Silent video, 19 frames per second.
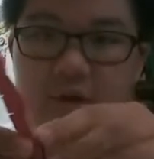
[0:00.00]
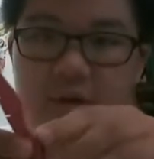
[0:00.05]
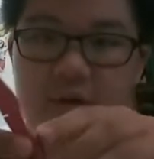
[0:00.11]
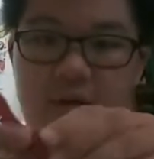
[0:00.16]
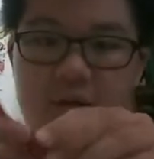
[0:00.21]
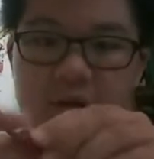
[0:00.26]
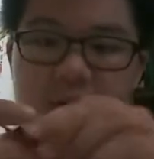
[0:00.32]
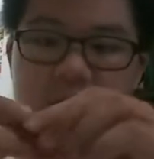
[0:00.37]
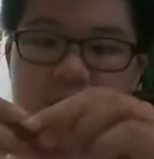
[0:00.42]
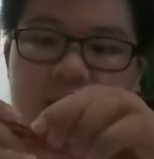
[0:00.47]

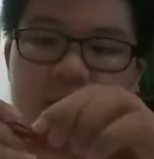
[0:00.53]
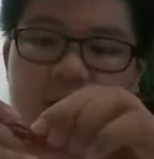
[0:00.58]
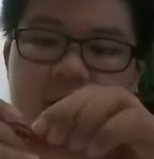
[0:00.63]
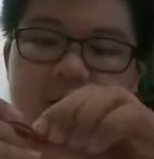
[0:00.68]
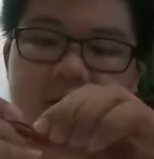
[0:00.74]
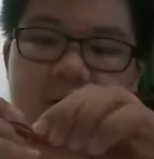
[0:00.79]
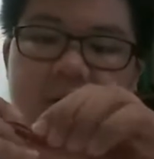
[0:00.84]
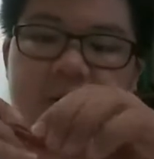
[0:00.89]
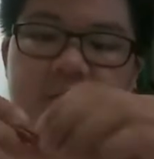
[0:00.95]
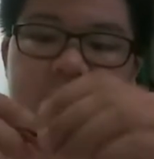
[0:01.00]
And then
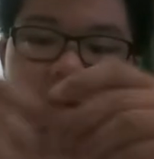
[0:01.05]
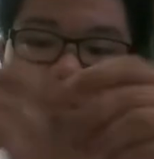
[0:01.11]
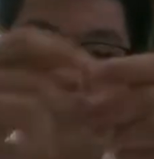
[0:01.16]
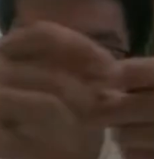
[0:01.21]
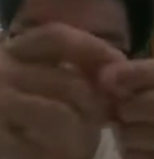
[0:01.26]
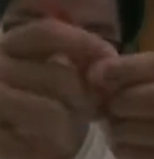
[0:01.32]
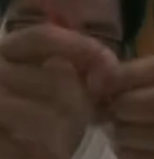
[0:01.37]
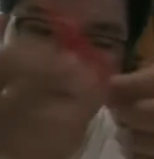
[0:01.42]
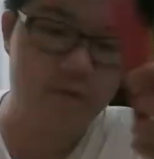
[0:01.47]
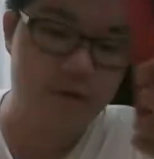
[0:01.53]
that's gonna be
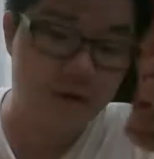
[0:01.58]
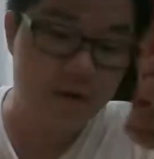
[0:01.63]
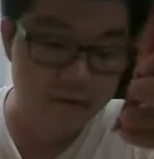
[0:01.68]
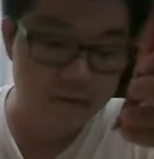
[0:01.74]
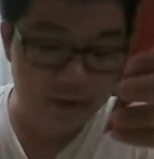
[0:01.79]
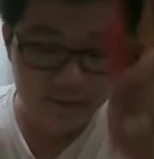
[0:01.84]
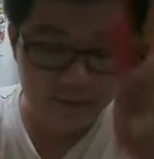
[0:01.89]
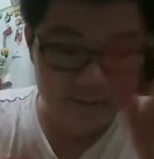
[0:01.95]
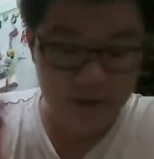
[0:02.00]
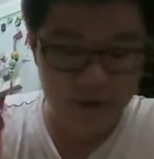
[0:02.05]
and
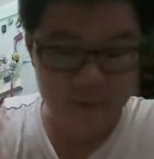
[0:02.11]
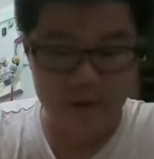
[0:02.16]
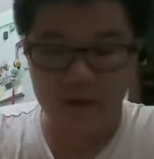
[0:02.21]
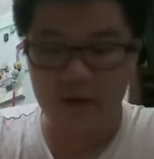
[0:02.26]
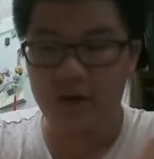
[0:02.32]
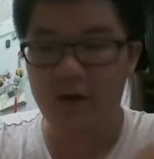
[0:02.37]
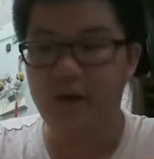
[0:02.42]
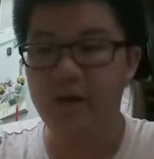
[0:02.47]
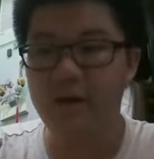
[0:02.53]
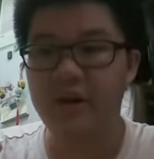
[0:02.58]
I'm gonna be
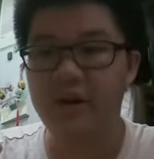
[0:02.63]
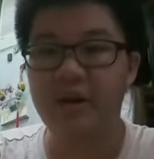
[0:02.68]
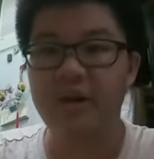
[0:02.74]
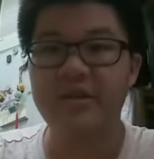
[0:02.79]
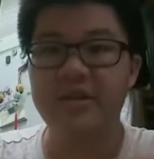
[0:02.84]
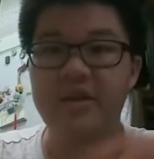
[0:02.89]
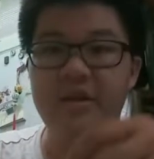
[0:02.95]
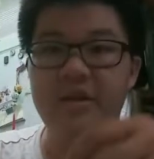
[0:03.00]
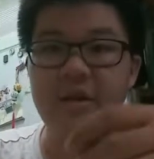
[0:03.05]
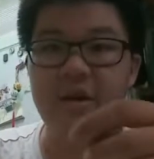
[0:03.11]
calling it a
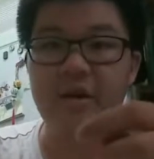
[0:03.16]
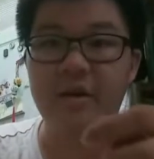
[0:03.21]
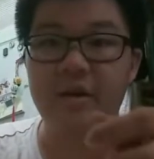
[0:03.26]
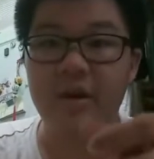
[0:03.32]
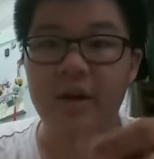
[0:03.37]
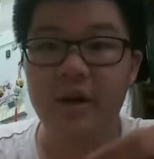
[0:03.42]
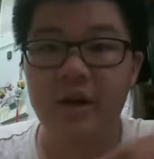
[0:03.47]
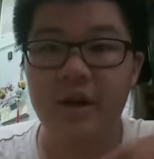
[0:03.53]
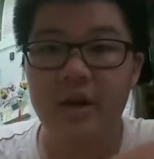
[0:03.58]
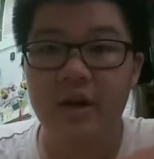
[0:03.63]
day there.
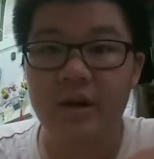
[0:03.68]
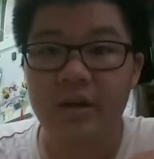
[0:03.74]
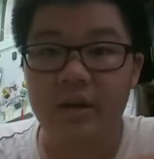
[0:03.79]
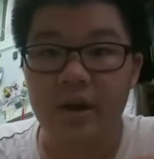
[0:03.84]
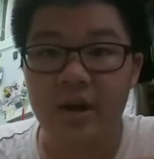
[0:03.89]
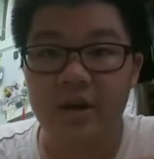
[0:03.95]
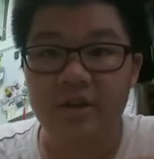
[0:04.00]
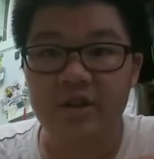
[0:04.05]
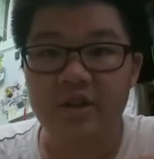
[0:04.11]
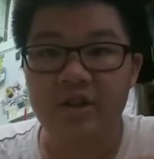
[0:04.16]

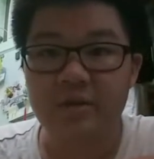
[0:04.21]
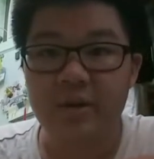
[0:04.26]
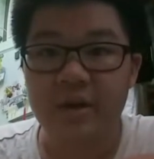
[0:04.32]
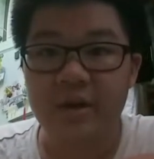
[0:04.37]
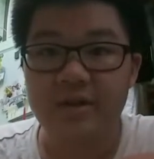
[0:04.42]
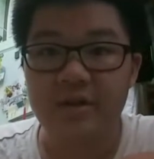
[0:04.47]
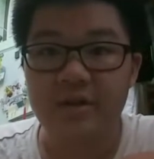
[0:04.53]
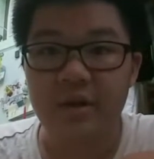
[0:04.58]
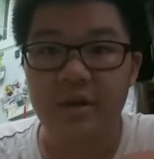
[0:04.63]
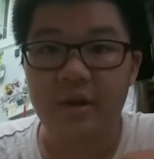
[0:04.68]
Not just the
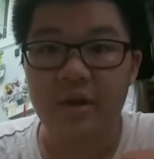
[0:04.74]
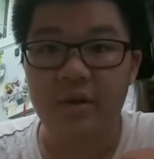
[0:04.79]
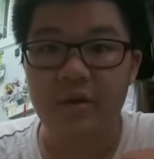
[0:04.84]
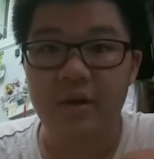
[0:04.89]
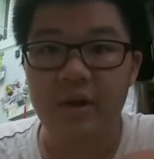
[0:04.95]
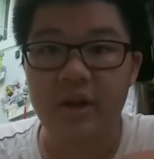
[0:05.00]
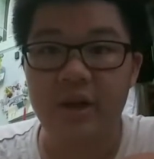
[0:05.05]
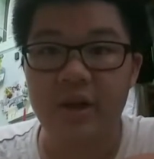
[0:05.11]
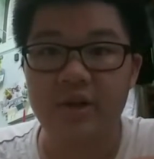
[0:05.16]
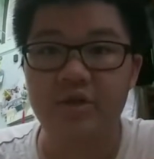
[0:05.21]
router, the whole
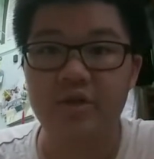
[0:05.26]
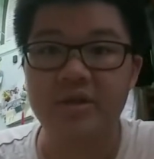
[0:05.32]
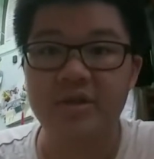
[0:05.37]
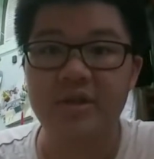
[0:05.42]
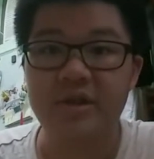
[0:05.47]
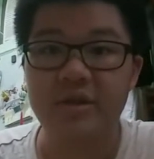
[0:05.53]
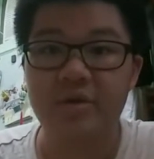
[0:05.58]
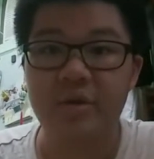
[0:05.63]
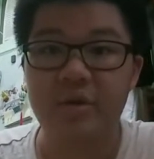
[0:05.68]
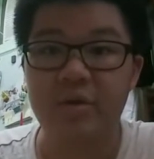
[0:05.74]

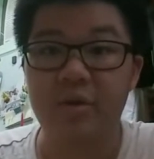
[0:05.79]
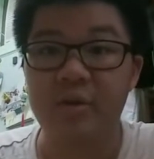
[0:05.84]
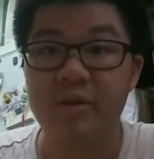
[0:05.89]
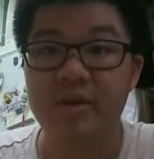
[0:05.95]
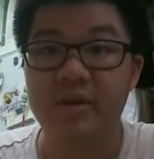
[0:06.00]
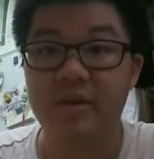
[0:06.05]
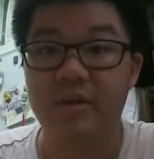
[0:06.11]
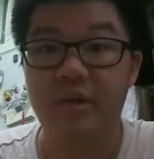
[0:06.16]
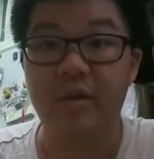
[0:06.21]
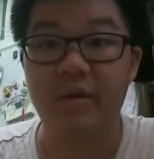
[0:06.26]
electricity grid will be
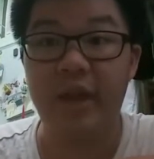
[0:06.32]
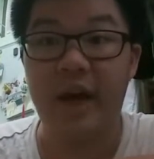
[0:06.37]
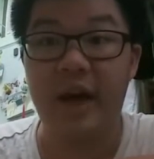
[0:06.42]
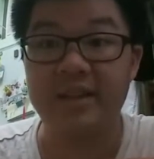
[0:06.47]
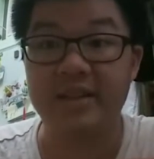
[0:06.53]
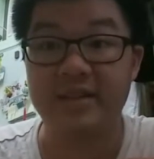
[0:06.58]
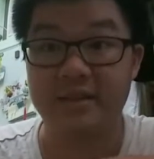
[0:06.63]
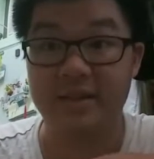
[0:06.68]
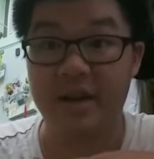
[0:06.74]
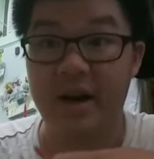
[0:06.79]
down. Oh, that
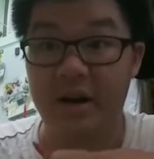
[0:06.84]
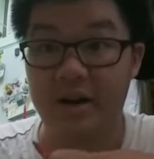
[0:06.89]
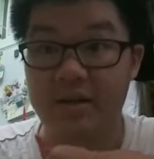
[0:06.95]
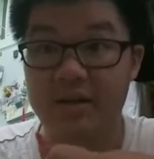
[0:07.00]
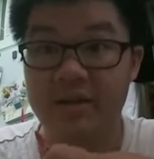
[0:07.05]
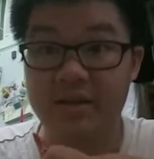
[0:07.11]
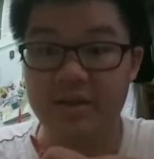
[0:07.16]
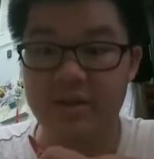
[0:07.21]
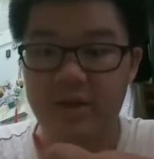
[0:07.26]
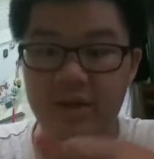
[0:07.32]

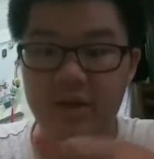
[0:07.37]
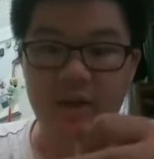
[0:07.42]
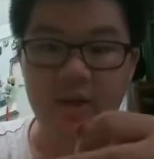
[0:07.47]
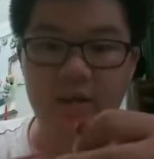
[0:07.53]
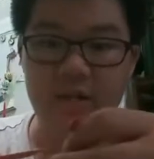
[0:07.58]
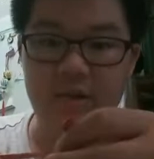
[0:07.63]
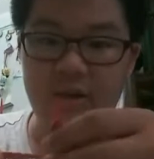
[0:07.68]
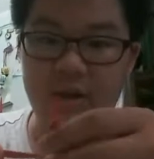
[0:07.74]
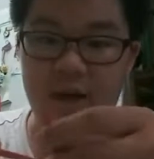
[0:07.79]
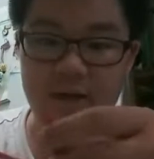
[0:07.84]
sucks.
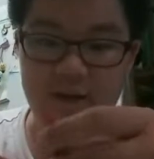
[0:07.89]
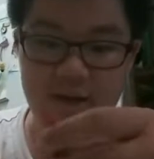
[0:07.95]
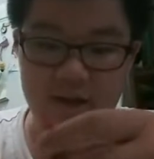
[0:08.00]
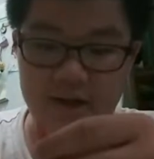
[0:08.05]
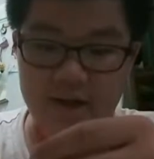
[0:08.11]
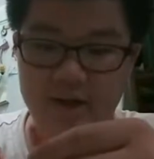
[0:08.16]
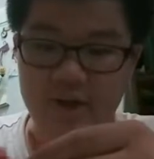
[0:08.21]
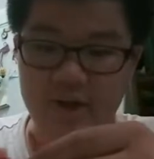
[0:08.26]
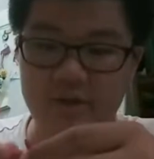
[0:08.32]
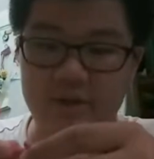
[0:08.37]
That
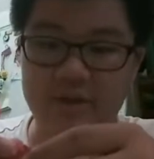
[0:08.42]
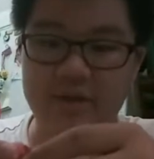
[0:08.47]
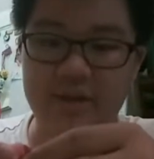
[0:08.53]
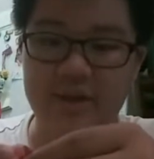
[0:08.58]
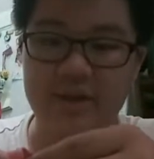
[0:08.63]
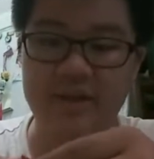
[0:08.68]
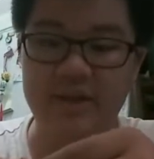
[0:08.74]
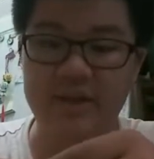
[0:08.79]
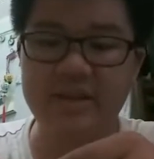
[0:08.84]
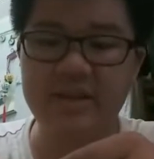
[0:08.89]
literally
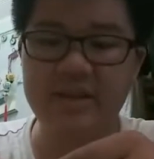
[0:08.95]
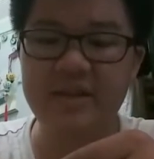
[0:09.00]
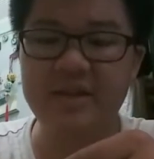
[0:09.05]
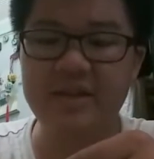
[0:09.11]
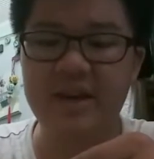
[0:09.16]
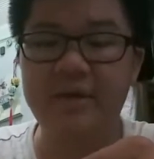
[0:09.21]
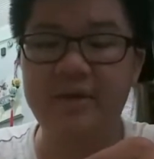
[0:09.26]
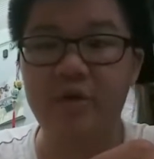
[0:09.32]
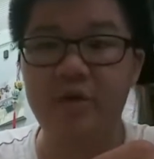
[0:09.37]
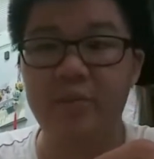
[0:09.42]
sucks. Is it
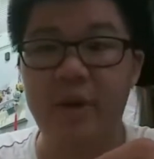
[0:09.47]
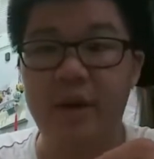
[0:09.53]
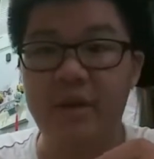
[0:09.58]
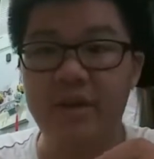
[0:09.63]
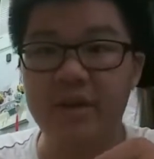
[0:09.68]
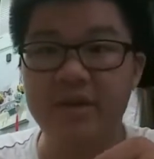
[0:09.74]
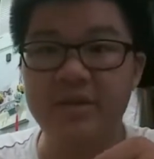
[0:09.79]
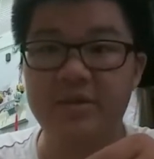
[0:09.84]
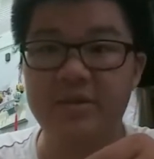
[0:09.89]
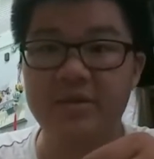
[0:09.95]
down for
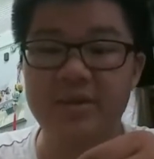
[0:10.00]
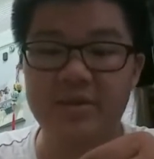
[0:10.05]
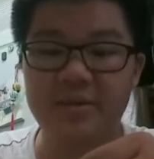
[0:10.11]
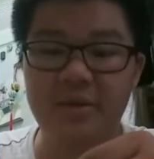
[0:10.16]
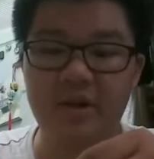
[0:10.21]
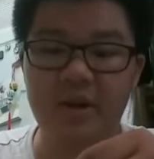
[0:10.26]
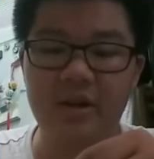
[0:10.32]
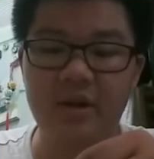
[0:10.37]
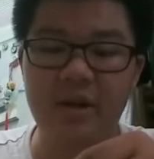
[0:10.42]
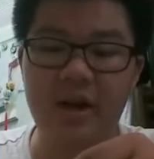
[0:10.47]
maintenance or something
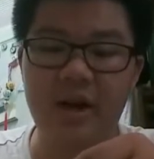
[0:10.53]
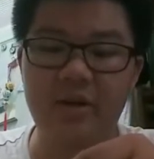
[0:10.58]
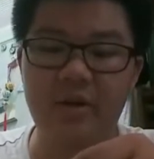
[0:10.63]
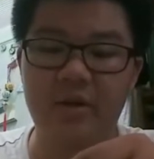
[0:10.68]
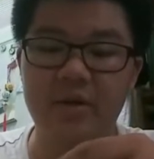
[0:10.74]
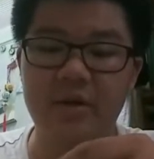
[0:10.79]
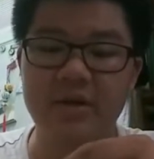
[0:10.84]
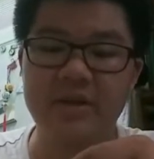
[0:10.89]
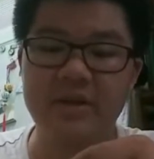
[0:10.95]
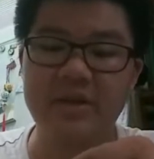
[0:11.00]
like that,
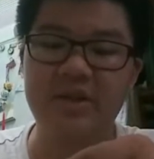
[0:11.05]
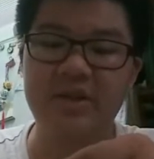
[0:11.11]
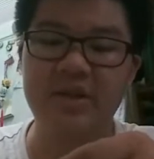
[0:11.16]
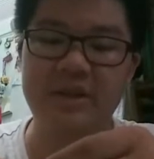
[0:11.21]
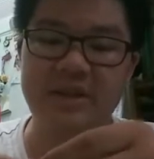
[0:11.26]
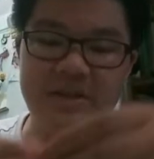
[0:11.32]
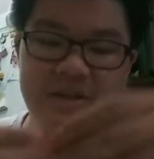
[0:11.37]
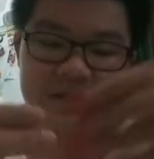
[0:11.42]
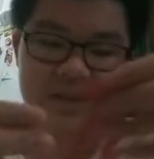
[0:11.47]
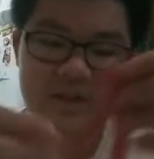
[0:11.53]
or is it
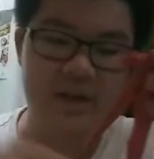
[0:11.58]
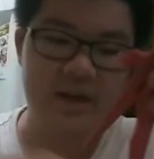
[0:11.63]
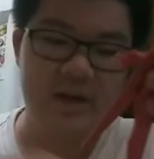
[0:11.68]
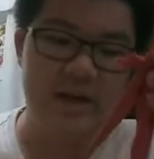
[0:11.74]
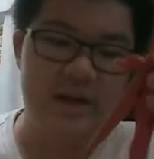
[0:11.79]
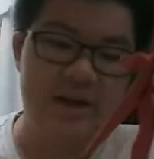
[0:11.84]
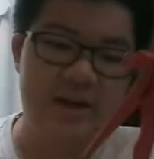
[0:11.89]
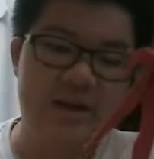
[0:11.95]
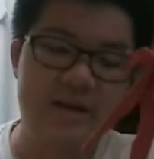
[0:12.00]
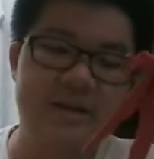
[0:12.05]
just
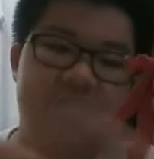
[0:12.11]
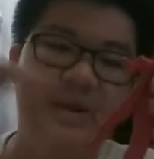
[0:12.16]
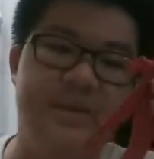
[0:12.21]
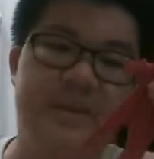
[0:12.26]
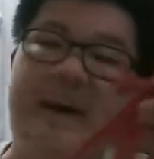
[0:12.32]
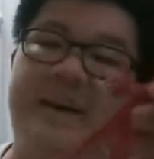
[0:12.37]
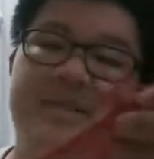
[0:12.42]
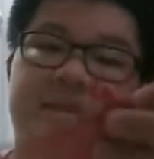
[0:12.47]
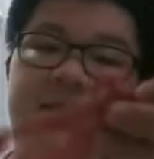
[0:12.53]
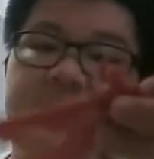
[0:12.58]
some
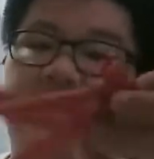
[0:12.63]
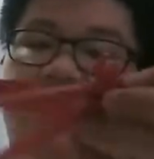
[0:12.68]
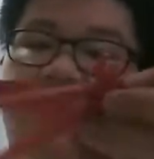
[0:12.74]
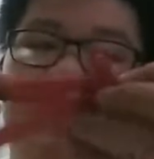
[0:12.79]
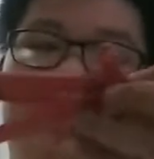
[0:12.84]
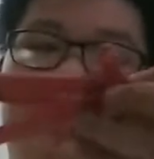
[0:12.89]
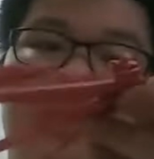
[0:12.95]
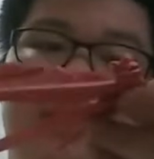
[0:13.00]
accident?